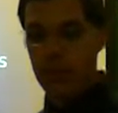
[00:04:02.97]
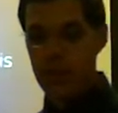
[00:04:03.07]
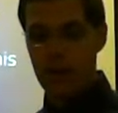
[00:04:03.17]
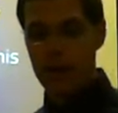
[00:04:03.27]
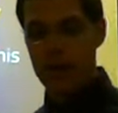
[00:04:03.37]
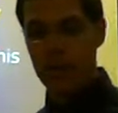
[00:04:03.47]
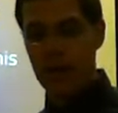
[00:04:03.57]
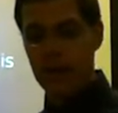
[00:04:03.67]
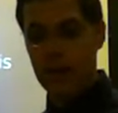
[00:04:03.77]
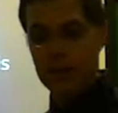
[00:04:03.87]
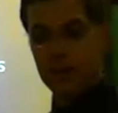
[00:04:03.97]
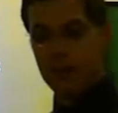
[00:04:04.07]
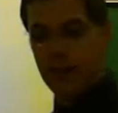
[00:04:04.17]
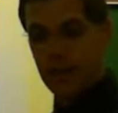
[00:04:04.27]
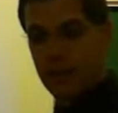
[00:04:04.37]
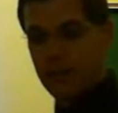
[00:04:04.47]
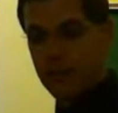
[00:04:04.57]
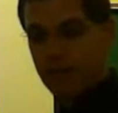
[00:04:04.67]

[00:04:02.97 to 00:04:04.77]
becoming a biological parent.